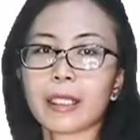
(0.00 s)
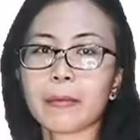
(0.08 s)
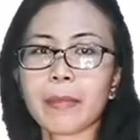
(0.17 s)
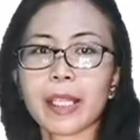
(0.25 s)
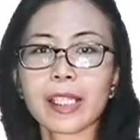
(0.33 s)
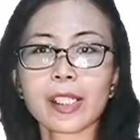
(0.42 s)

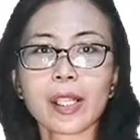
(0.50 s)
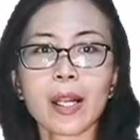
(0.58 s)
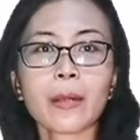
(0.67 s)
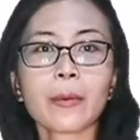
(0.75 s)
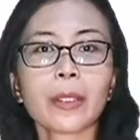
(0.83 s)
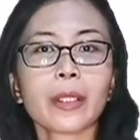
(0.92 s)
That makes
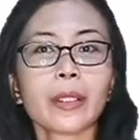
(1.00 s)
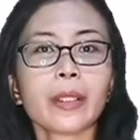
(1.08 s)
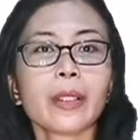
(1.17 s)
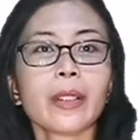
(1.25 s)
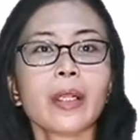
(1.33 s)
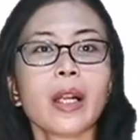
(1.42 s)

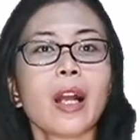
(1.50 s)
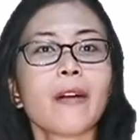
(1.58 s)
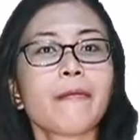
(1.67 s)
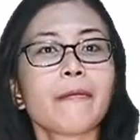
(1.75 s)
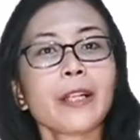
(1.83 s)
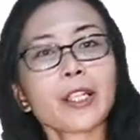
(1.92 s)
our
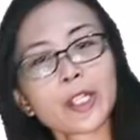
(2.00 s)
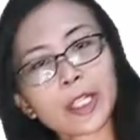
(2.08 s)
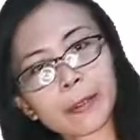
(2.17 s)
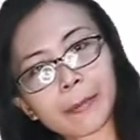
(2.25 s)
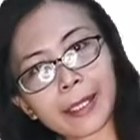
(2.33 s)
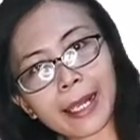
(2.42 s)

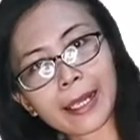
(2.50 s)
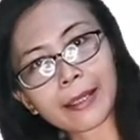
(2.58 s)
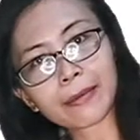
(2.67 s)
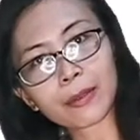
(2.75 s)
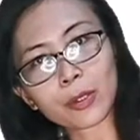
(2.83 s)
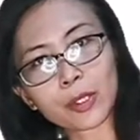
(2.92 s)
friendship
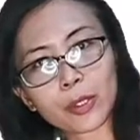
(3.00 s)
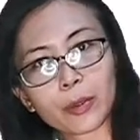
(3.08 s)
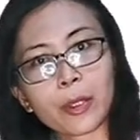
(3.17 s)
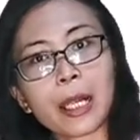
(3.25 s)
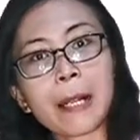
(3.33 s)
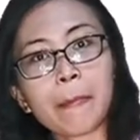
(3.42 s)
life
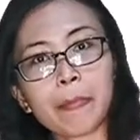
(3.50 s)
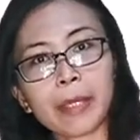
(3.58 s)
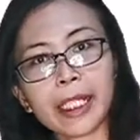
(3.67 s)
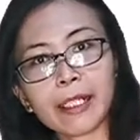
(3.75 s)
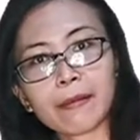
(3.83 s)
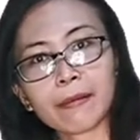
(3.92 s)
also
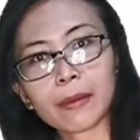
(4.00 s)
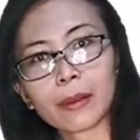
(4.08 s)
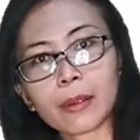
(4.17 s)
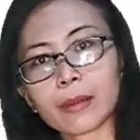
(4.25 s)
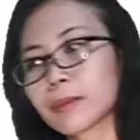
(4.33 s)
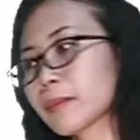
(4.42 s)

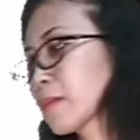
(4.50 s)
meaningful.